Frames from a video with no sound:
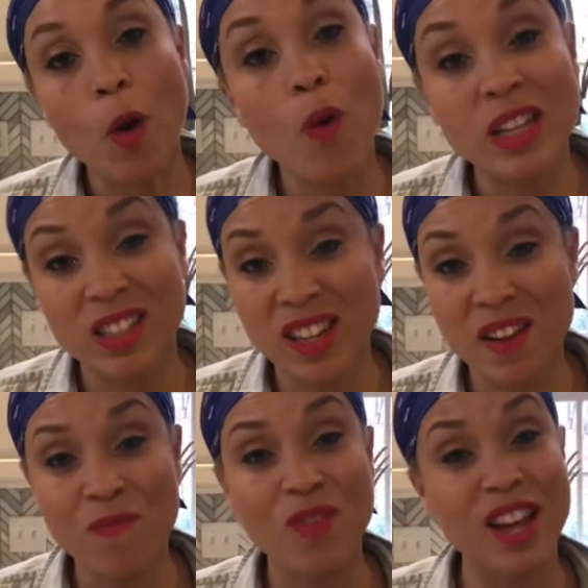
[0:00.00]
Once
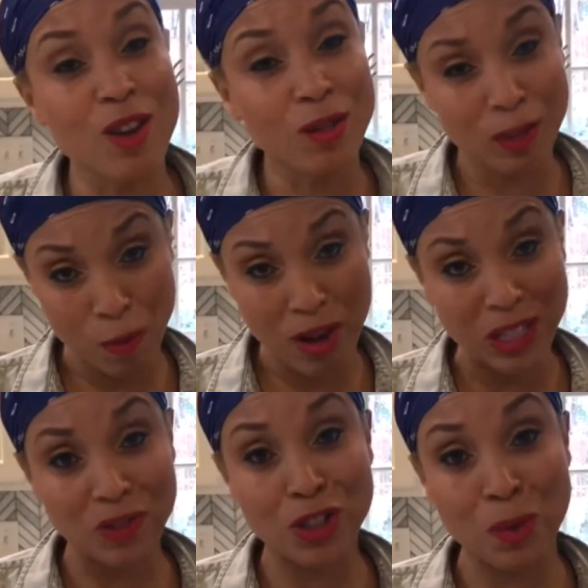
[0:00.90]
again, thank you so
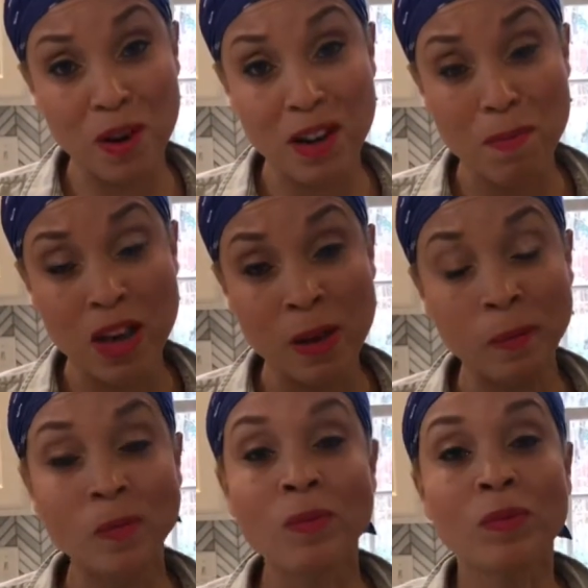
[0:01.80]
much for joining me.